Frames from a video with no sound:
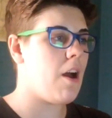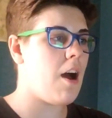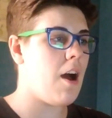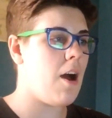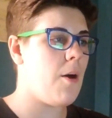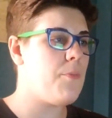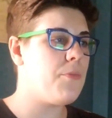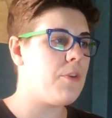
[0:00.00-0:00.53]

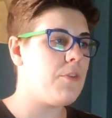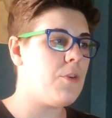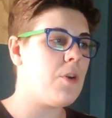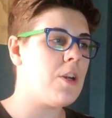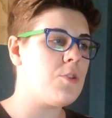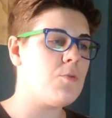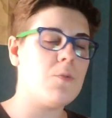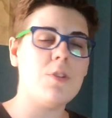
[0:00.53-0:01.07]
Um, if you
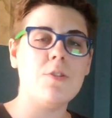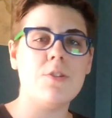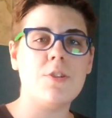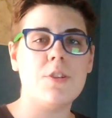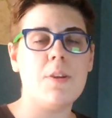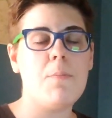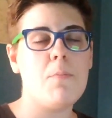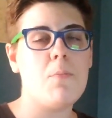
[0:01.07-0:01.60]
guys want to
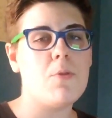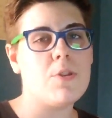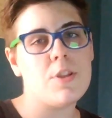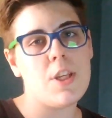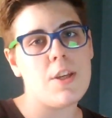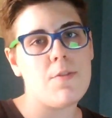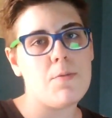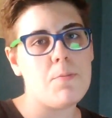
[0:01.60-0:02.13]
see more
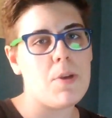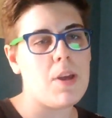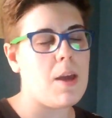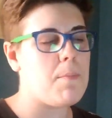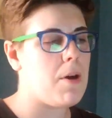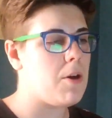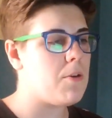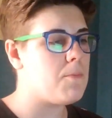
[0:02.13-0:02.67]
stuff from me
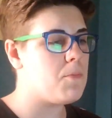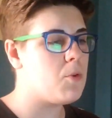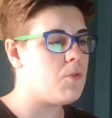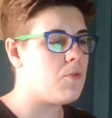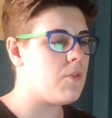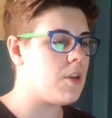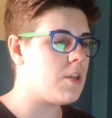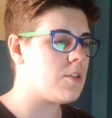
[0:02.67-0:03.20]
about
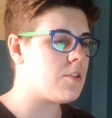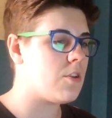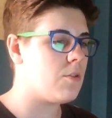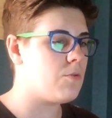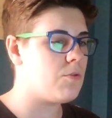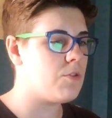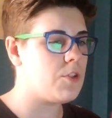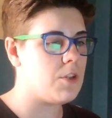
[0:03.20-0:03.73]
movies
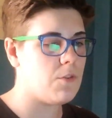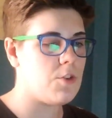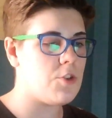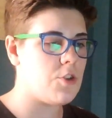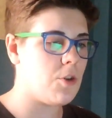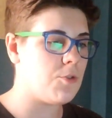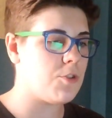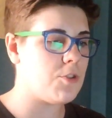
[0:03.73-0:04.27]
or TV
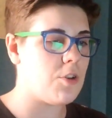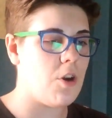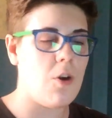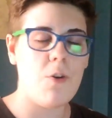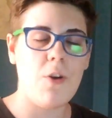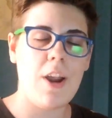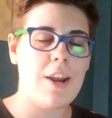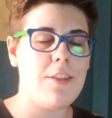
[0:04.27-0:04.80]
shows
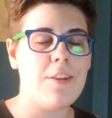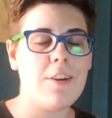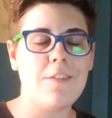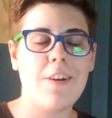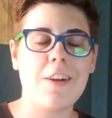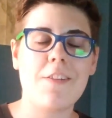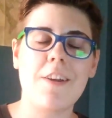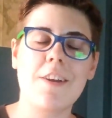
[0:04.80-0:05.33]
or anything
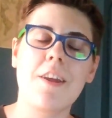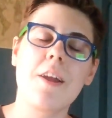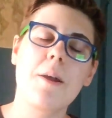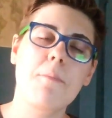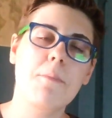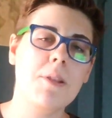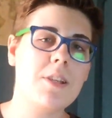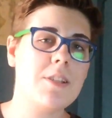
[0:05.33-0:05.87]
like that,
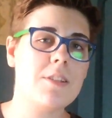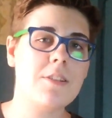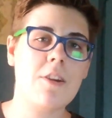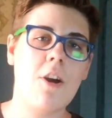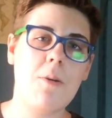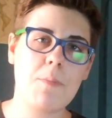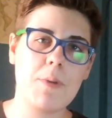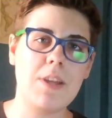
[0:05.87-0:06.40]
please
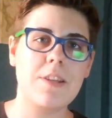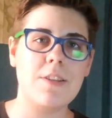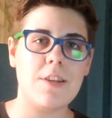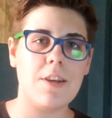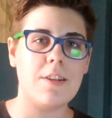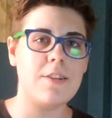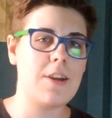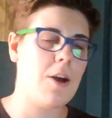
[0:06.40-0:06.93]
comment
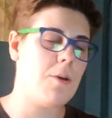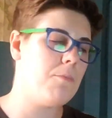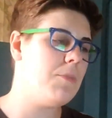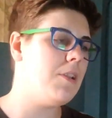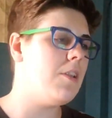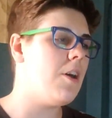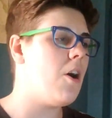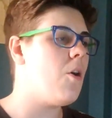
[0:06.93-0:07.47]
down
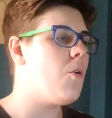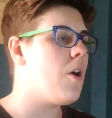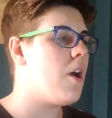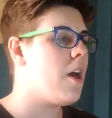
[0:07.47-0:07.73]
below.